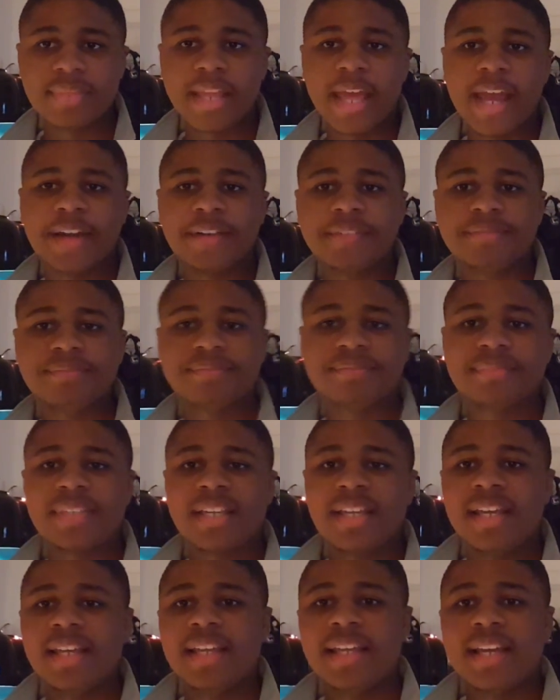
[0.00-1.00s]
Now,
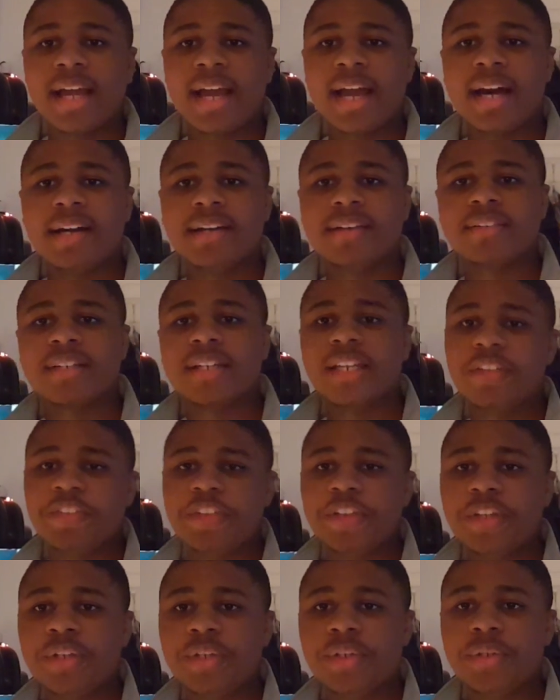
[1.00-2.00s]
I'll
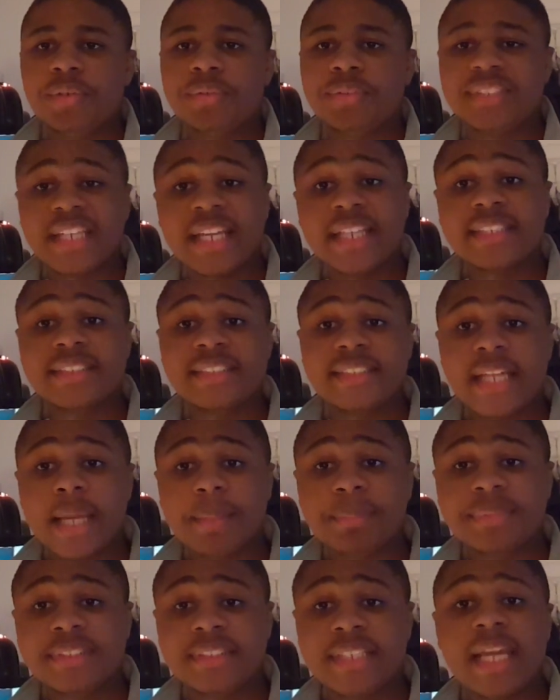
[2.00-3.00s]
give you 10
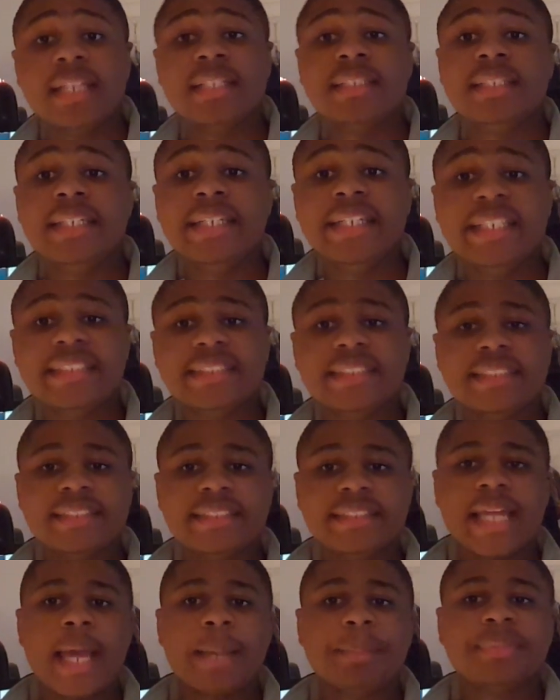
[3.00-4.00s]
steps, 10 easy
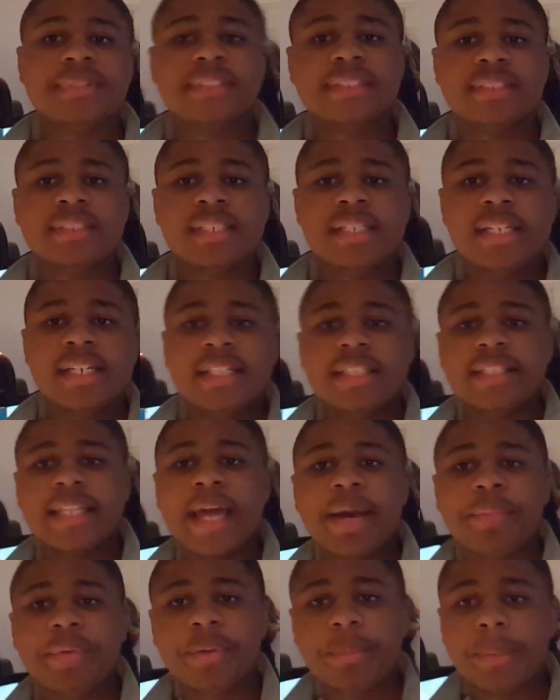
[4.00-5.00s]
steps
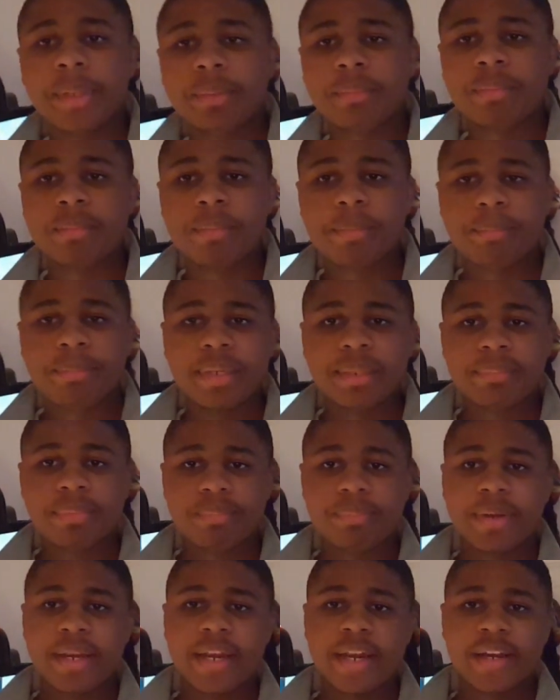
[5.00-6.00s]
that way you'll be able to be
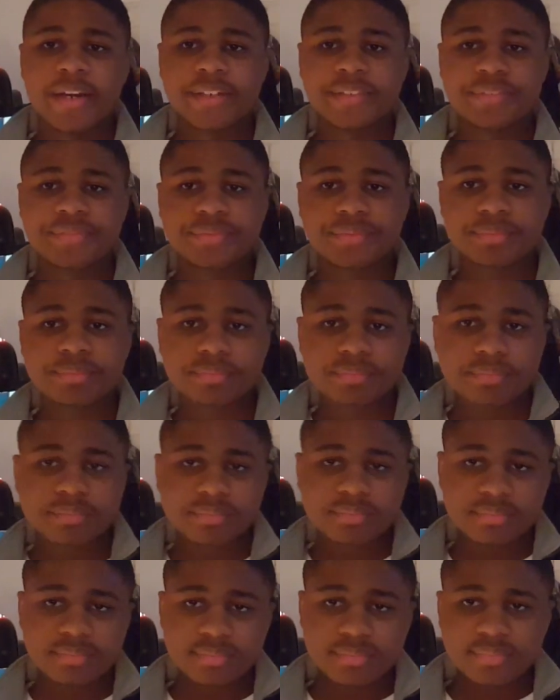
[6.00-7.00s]
prepared
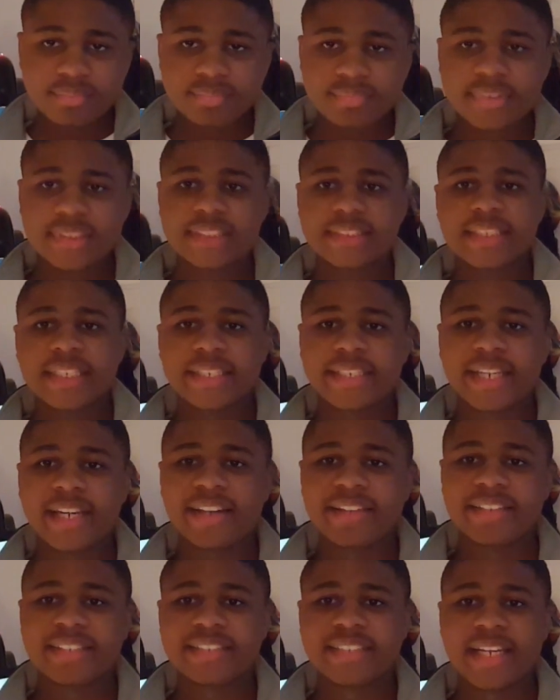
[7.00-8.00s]
to take
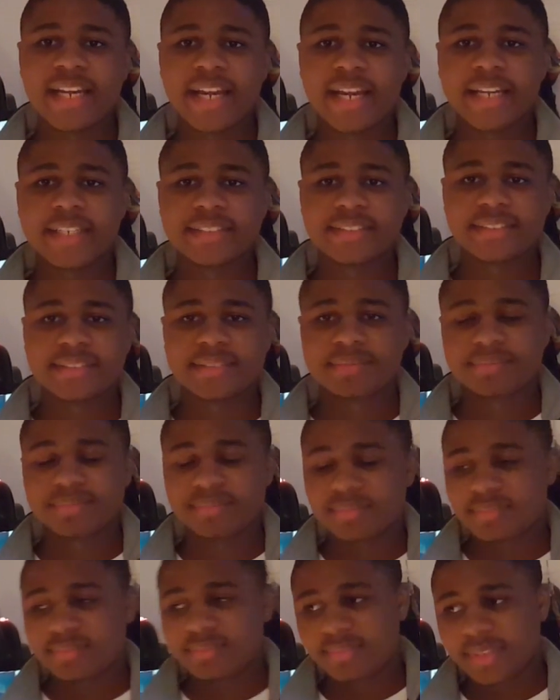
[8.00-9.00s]
care of these guys
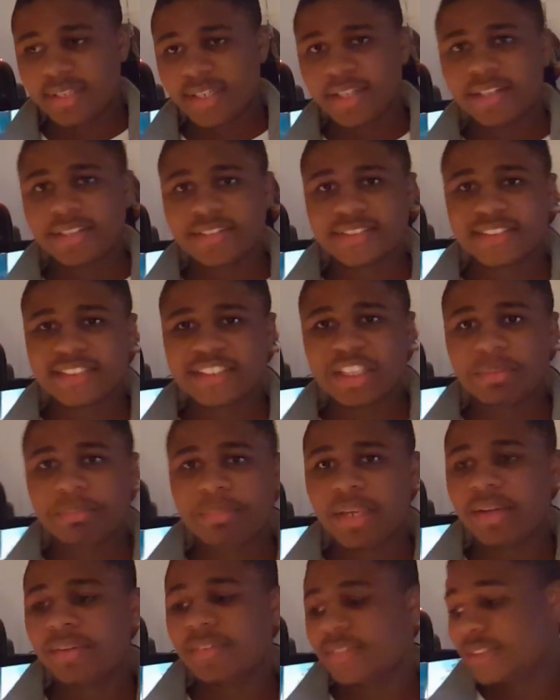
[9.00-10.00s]
and also
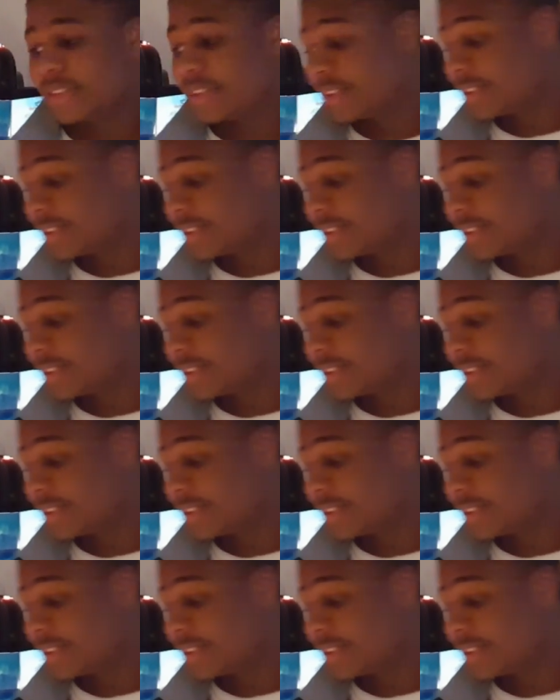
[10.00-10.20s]
be able